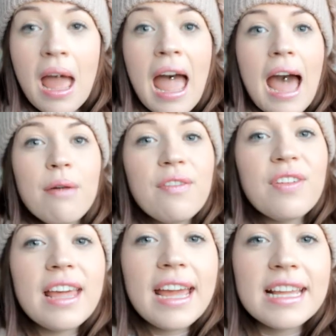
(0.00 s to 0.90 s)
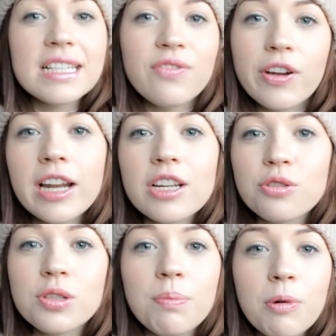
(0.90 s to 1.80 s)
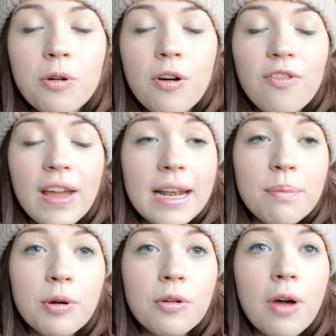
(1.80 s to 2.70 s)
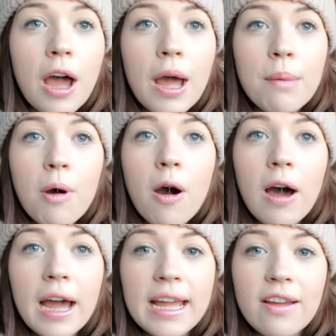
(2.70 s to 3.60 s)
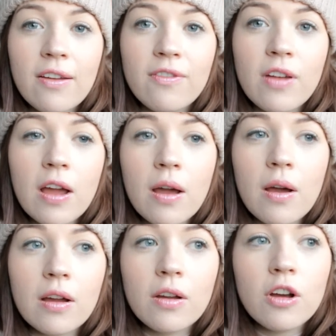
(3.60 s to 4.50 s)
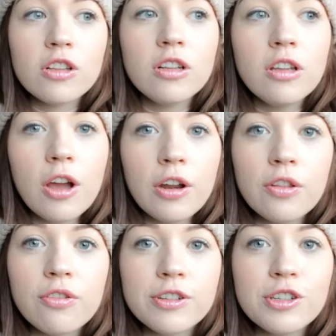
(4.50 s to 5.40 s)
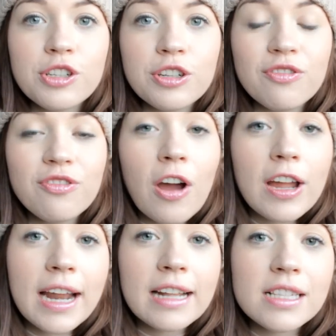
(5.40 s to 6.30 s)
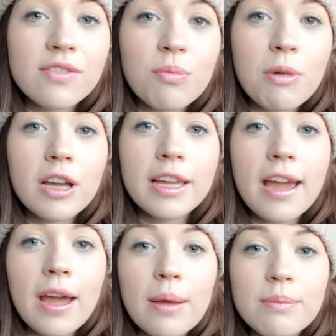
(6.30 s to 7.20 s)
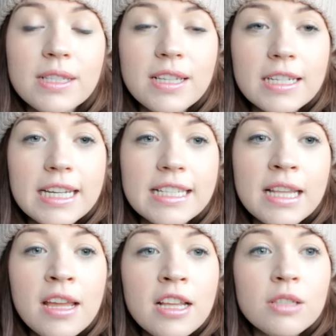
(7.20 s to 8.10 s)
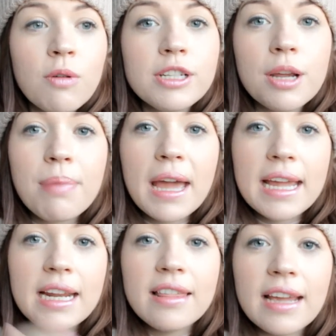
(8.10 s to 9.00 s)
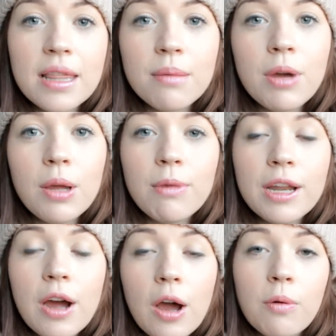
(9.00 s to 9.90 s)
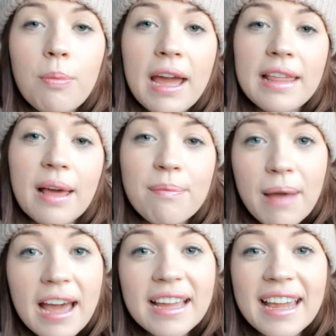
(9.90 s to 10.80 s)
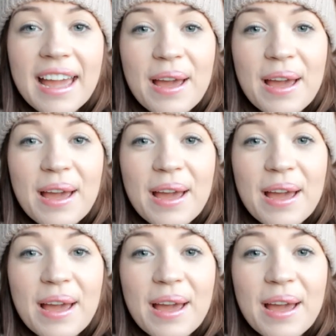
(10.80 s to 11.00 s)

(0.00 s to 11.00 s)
However, there is financial support available. I have got a loan through student finance for my studies, so I don't pay anything at the moment. I will pay that back.